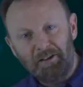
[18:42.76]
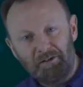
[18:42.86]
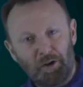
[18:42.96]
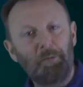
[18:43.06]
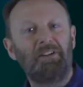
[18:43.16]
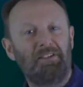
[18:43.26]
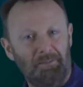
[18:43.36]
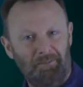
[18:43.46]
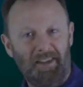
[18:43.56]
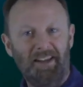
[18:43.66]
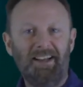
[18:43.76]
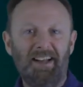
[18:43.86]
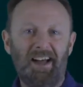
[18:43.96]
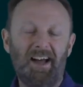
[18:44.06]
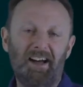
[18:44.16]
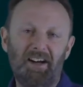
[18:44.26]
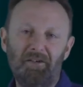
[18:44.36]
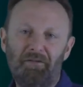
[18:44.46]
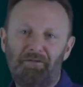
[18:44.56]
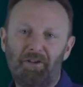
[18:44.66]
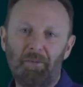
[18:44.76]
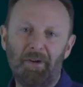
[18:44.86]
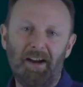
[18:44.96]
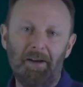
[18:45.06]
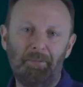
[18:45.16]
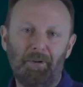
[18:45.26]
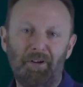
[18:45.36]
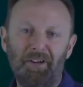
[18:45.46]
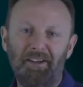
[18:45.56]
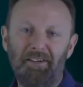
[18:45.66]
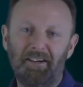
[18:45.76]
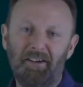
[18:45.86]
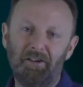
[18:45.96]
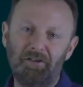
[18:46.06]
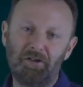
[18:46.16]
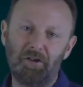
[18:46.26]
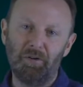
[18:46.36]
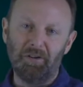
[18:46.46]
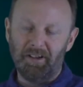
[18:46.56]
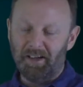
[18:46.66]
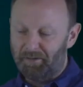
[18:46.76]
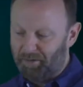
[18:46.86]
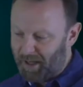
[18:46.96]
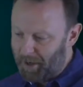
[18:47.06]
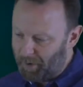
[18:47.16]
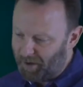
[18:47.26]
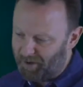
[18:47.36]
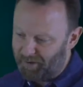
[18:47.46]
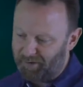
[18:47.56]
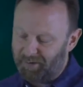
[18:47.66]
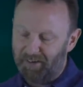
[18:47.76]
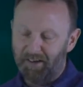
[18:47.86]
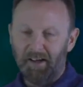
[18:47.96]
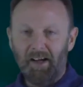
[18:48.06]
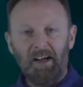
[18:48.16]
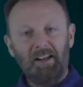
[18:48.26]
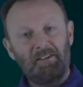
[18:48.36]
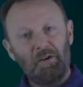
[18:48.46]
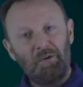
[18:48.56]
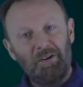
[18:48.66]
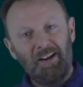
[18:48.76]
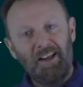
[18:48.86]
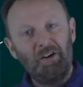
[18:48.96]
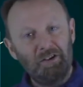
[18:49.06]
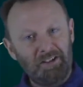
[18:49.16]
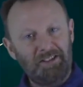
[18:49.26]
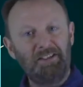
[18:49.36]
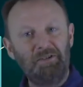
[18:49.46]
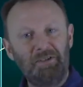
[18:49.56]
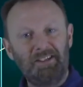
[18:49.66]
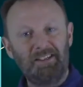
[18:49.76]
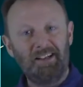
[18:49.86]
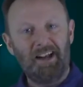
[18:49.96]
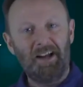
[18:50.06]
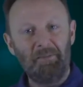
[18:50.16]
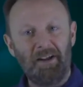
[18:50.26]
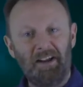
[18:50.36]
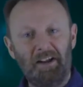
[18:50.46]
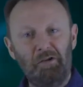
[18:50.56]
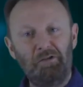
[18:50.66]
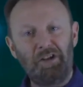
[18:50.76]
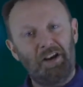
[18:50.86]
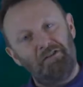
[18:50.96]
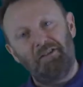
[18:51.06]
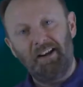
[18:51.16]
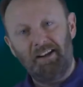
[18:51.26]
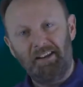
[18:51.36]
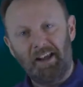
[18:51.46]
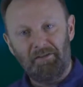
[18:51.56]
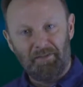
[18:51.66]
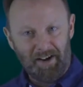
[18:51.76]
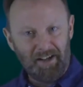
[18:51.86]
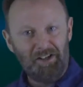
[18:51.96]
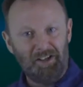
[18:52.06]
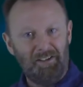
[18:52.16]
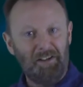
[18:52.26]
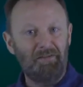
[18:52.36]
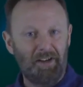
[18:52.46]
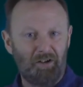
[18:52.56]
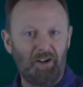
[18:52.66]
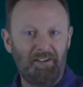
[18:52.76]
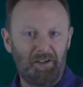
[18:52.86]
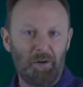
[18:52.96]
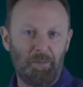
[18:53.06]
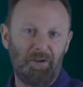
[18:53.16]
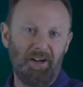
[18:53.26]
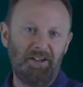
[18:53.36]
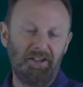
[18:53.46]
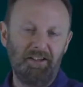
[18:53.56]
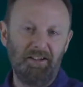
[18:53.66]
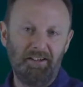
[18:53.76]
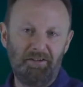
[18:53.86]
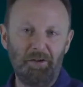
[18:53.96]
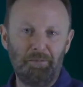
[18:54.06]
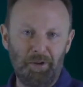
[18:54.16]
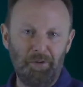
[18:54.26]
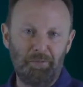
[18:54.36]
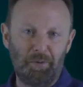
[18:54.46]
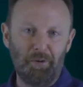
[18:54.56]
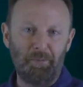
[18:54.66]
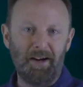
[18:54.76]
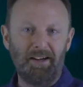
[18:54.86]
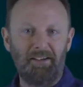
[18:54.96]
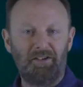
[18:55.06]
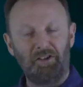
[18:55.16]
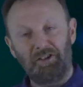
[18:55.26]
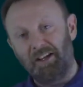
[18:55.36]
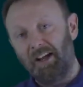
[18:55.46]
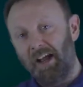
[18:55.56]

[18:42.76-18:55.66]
troublesome from an employer's control of labour costs. So in order to generate the advantages of increased cooperation through a broad-banded structure